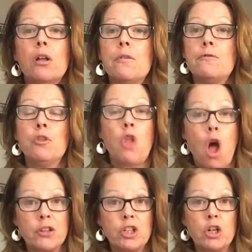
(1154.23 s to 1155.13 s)

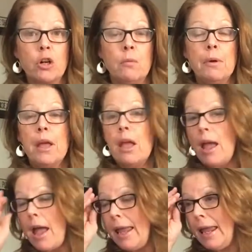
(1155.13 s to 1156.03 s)
long-term,
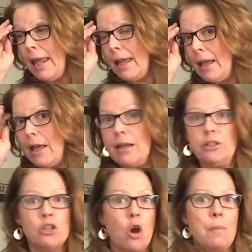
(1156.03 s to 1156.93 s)
and, you
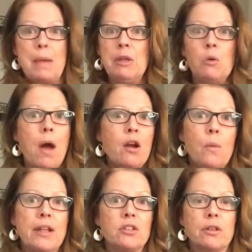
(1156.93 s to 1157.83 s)
know, maybe you want a
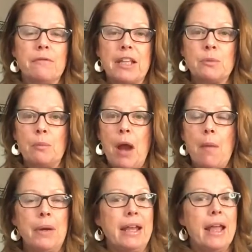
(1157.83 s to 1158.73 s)
rental investment
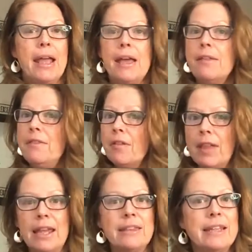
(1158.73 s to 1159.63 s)
property, the
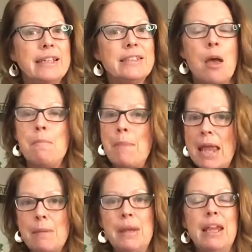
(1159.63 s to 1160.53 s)
land lease may
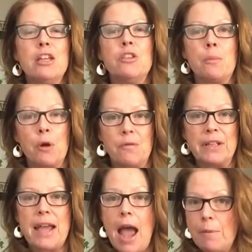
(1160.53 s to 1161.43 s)
be the perfect
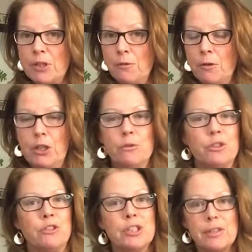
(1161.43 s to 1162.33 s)
option for you. So
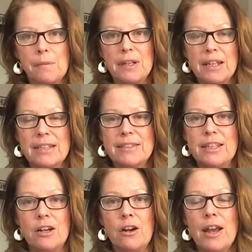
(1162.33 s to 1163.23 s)
just something to
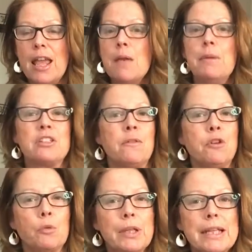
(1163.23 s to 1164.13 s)
consider, because if you're
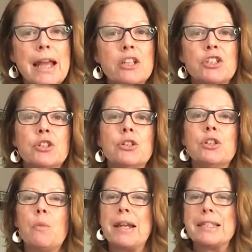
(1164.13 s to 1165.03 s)
really not sure you
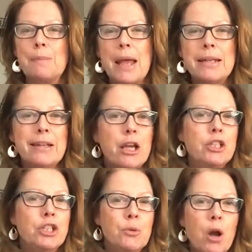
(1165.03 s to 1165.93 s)
want to spend
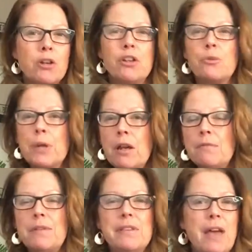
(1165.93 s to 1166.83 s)
$200,000 to
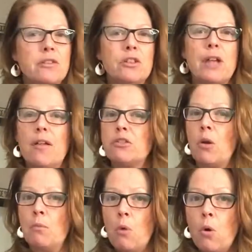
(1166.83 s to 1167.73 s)
$350,000 or
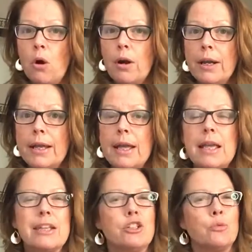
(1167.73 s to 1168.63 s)
more,
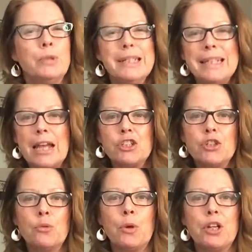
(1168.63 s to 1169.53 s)
because you're really not sure
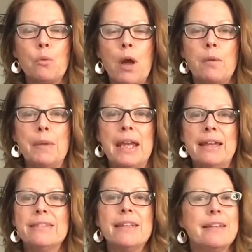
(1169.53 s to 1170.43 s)
where you want to be,
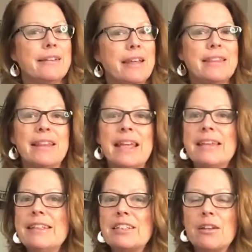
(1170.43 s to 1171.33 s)
the land
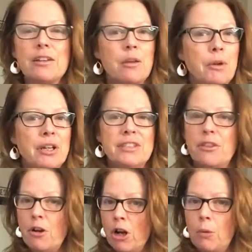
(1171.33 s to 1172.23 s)
lease communities, they're
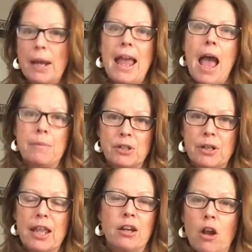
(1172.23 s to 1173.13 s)
a great option and
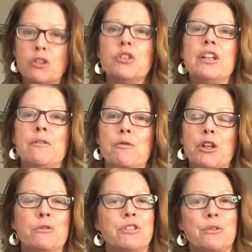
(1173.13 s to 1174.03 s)
an alternative for you.
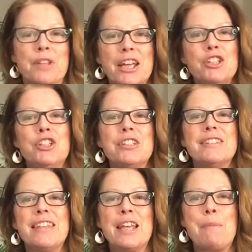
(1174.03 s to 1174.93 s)
So just
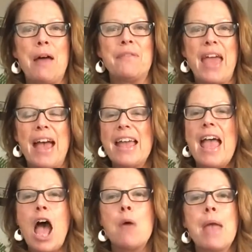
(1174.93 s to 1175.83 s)
think about that.
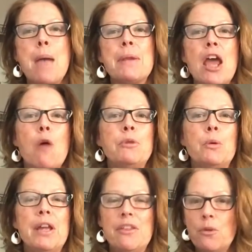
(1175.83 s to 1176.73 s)
I'm happy to help you
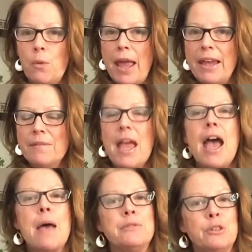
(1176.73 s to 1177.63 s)
either way.
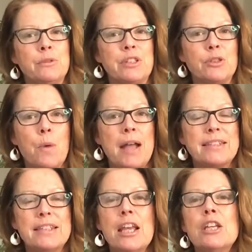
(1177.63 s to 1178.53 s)
I'm Susan Swanson,
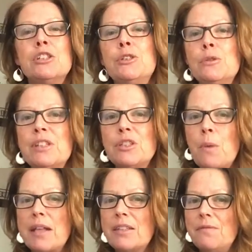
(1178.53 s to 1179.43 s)

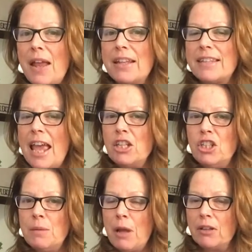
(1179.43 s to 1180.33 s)

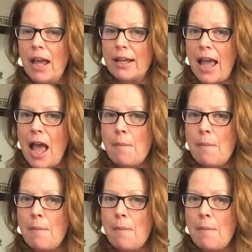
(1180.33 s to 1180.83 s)
SusanSwansonVenice@gmail.com.